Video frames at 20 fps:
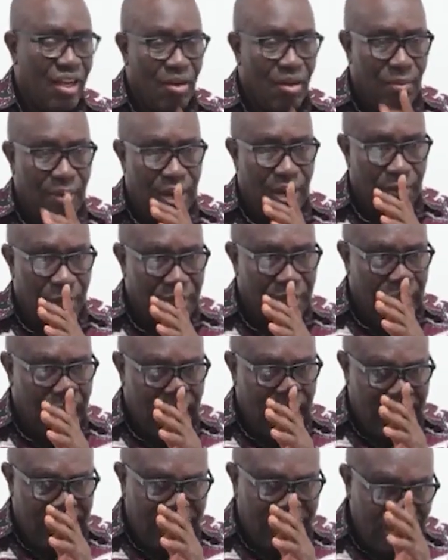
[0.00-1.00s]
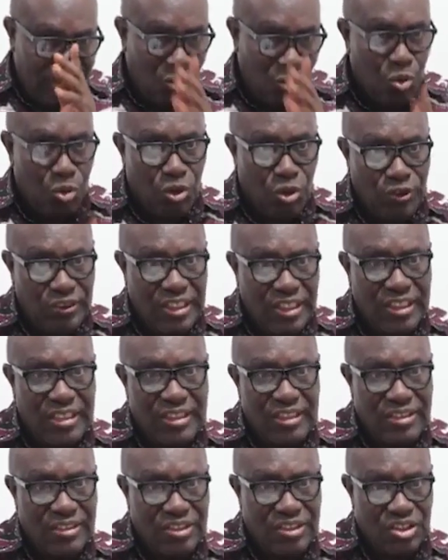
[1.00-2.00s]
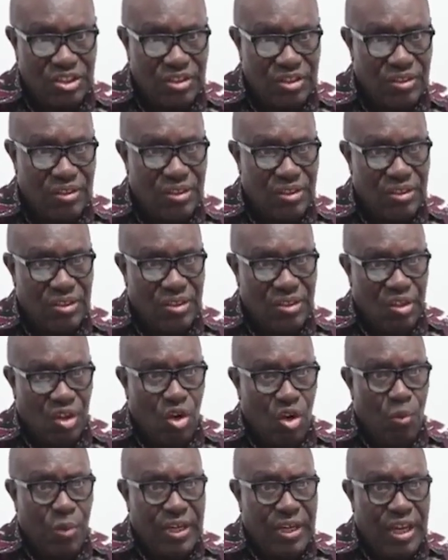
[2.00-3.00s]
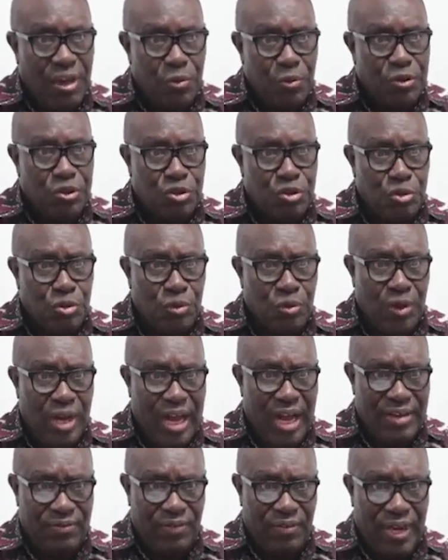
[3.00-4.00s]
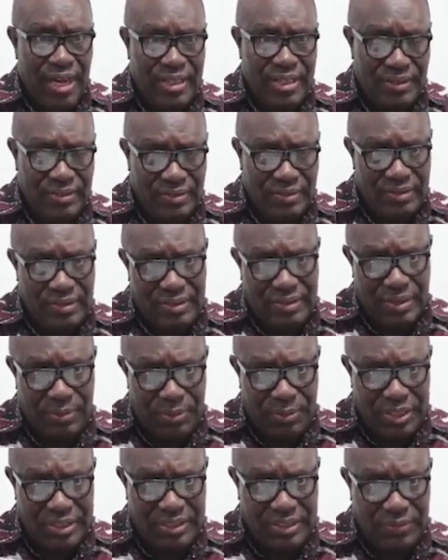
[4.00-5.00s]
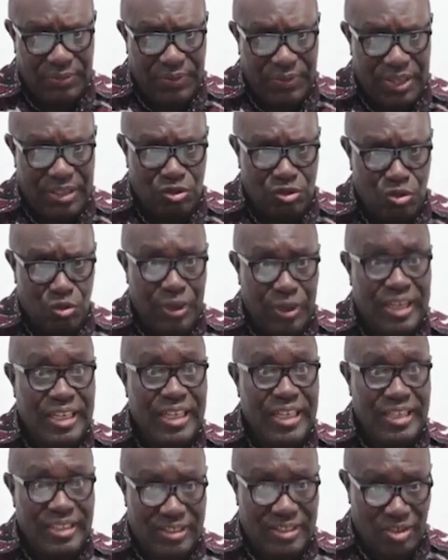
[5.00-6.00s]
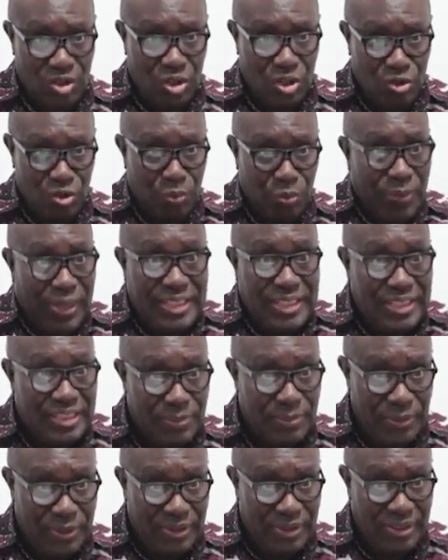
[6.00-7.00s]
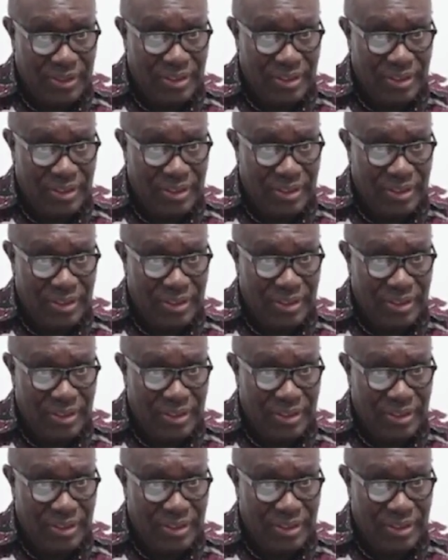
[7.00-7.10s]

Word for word: But we still could not take decision on whether we should advise the pension funds to engage or to participate